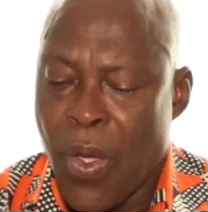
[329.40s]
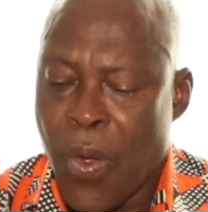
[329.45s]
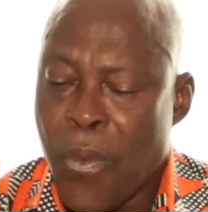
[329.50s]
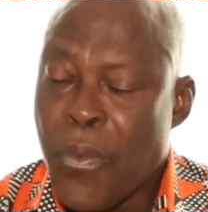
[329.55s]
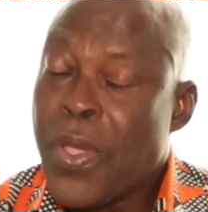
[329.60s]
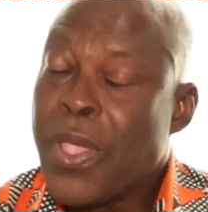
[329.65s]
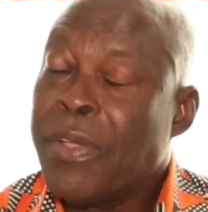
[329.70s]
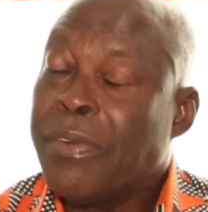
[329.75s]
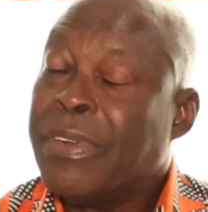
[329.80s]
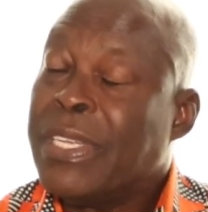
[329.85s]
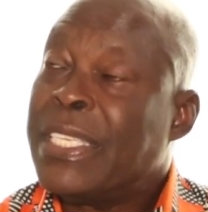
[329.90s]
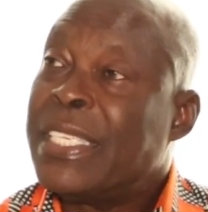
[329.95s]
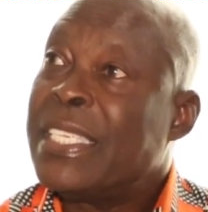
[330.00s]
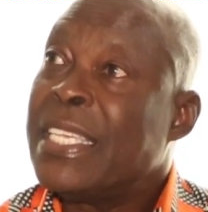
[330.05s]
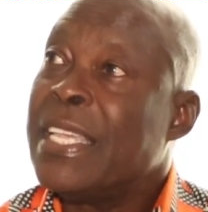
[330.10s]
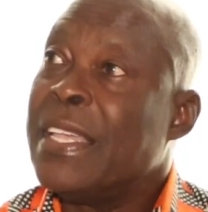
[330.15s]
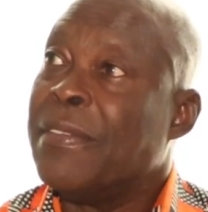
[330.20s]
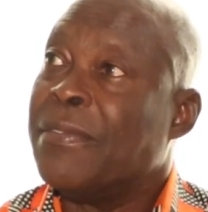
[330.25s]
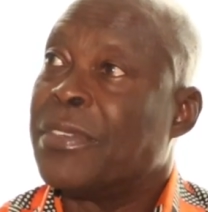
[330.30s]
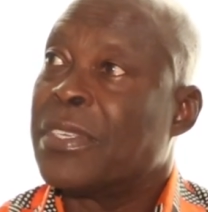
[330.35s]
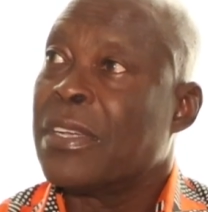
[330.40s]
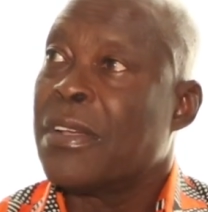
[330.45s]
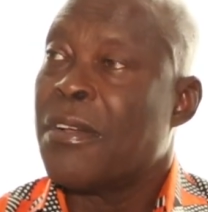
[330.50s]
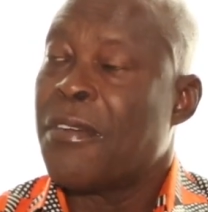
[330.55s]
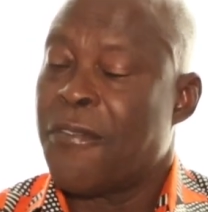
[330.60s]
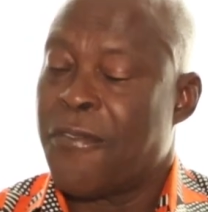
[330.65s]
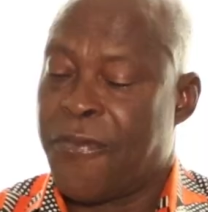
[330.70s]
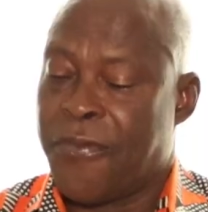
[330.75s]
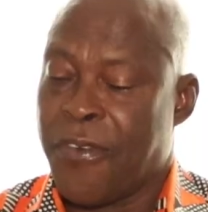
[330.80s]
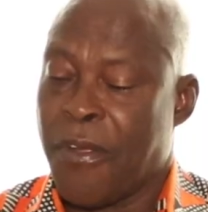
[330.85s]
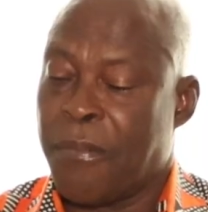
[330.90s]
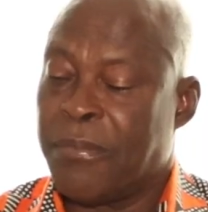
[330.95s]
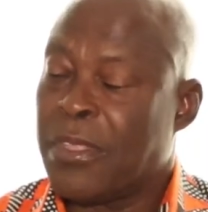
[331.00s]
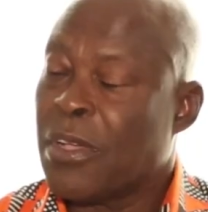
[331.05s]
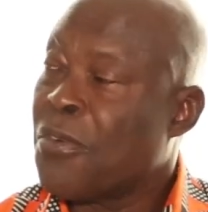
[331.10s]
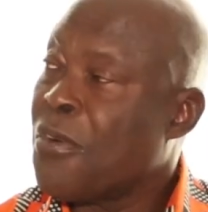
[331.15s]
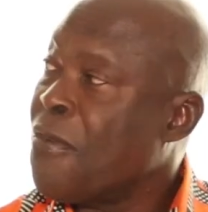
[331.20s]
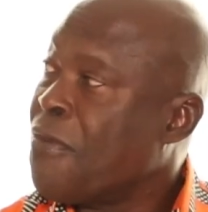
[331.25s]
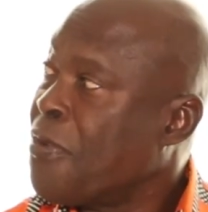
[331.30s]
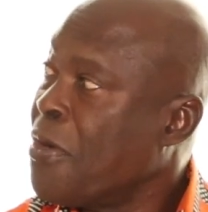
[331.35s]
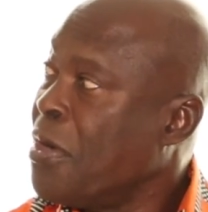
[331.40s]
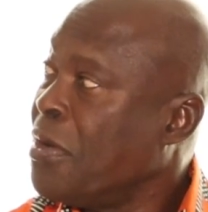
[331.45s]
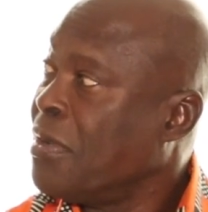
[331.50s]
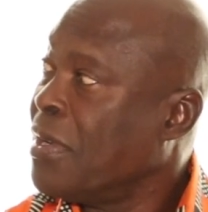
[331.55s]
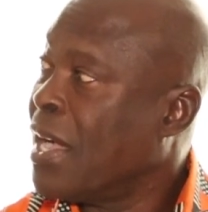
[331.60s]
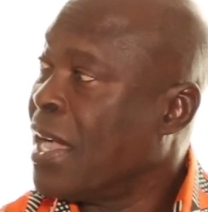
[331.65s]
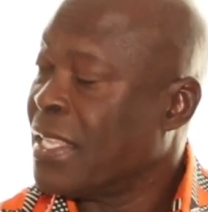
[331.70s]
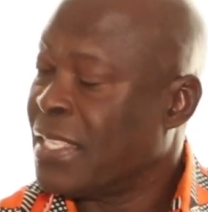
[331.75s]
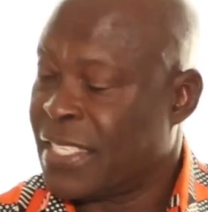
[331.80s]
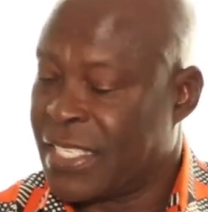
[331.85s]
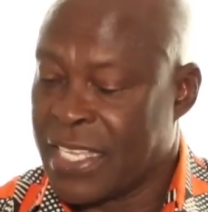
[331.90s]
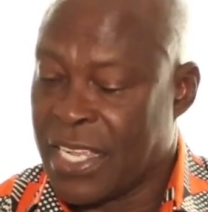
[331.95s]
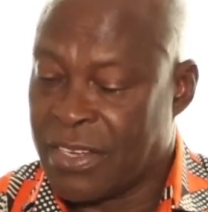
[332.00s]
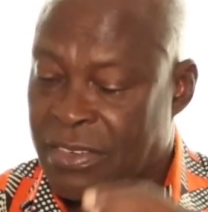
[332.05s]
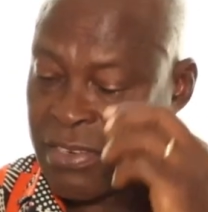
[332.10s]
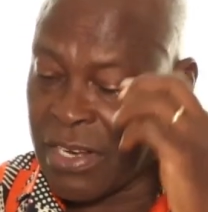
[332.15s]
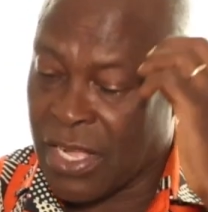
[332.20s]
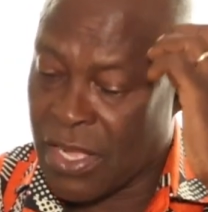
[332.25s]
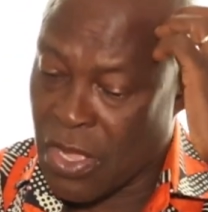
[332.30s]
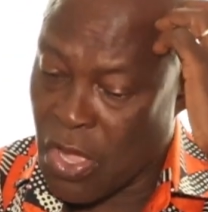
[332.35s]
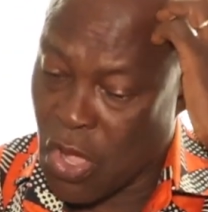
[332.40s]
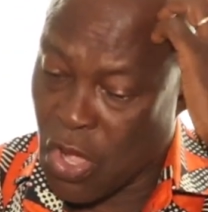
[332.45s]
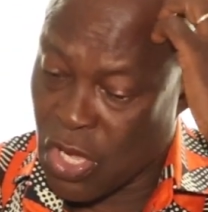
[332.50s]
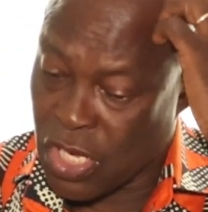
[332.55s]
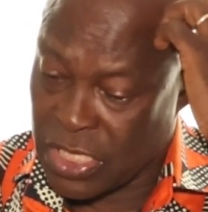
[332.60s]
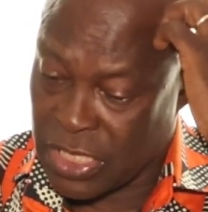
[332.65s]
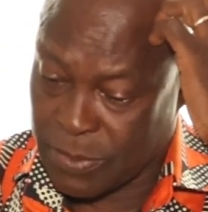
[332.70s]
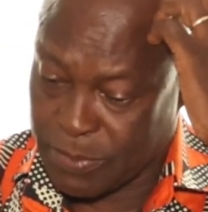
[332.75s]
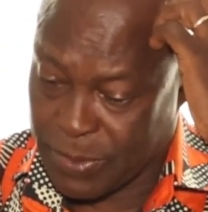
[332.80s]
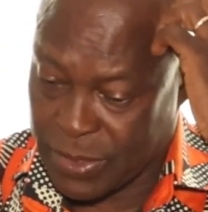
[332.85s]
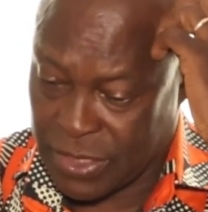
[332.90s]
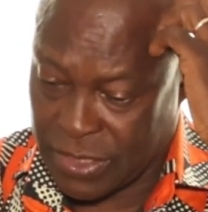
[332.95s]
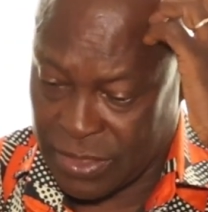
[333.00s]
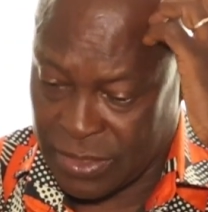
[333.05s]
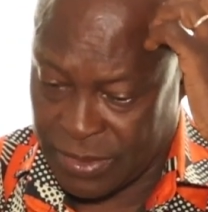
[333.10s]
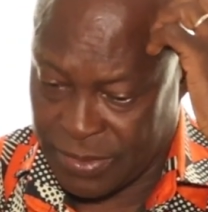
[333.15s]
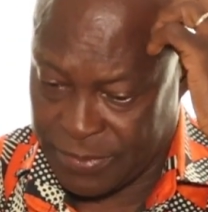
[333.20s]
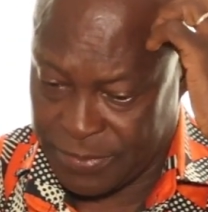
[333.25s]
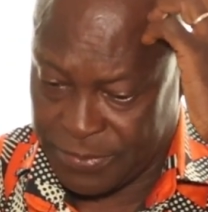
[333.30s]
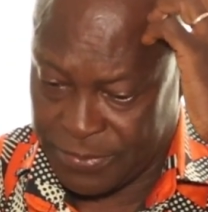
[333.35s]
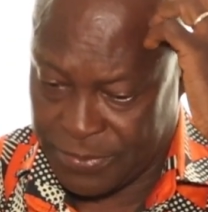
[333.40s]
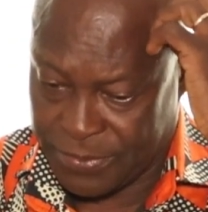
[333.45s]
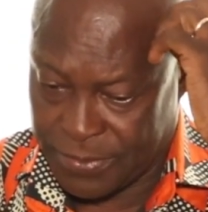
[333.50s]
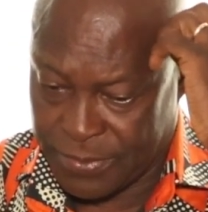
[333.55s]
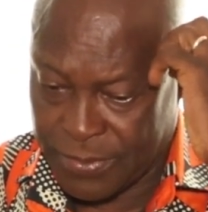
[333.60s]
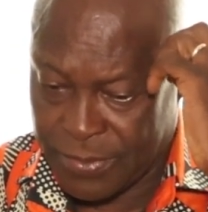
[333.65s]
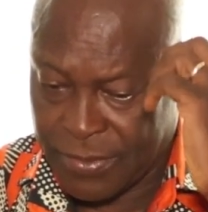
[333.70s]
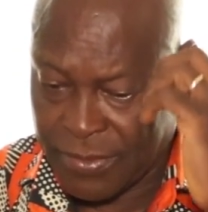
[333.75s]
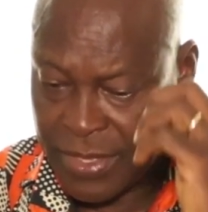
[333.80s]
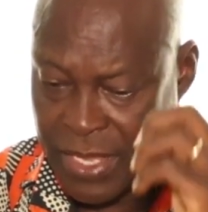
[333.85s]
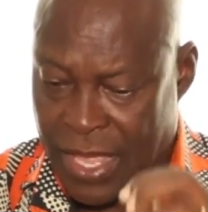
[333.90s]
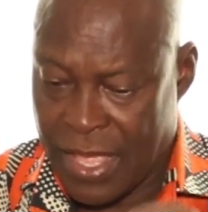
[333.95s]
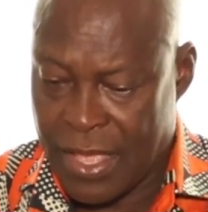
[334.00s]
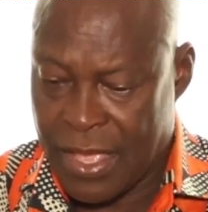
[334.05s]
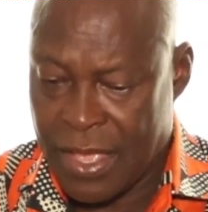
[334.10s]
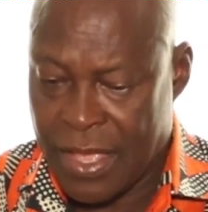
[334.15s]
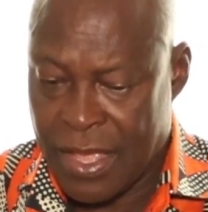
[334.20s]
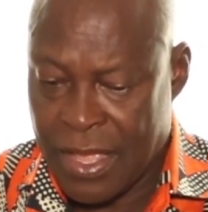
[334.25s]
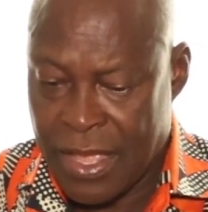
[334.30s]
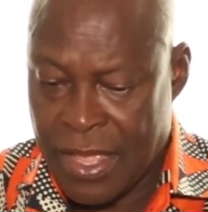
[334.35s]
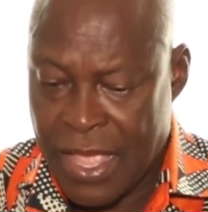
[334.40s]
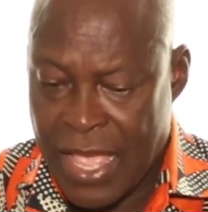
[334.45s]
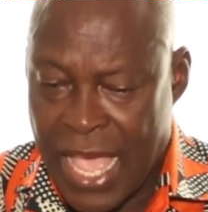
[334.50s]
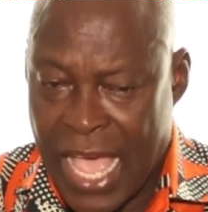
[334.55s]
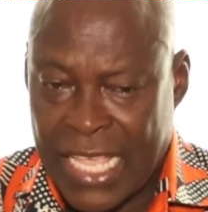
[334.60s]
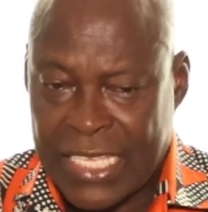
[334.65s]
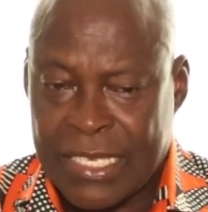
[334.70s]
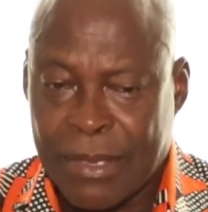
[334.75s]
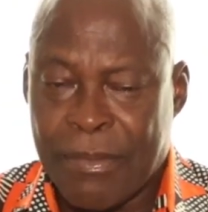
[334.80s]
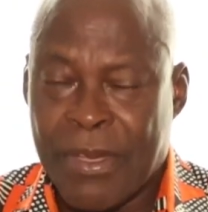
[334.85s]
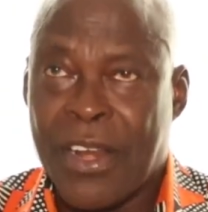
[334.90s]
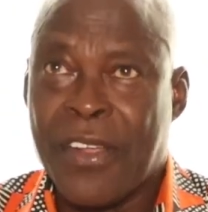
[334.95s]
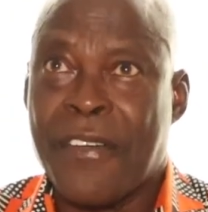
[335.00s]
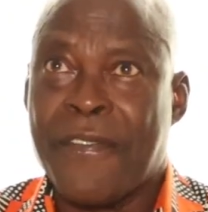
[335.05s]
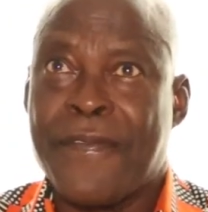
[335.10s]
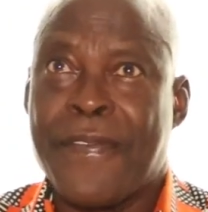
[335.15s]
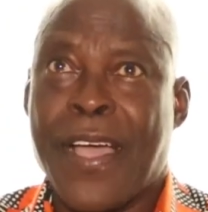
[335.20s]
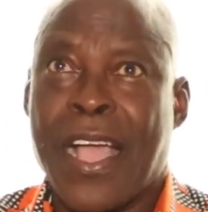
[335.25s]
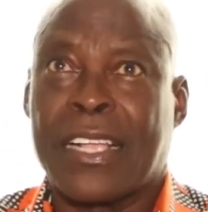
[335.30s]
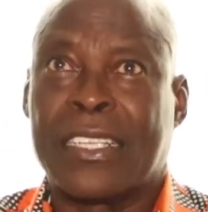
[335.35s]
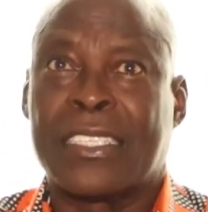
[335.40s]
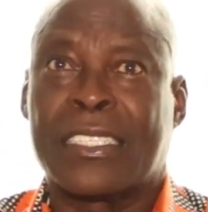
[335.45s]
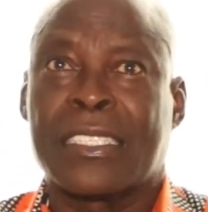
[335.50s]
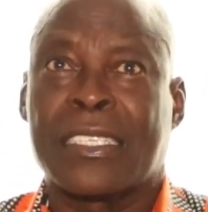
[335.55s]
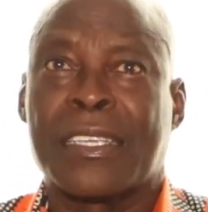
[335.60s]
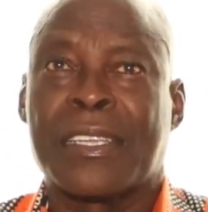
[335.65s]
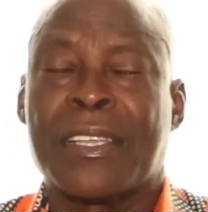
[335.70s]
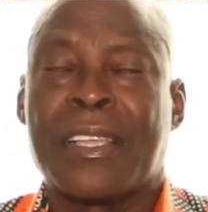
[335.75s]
we received from the Koforidua Central Hospital. As a matter of fact,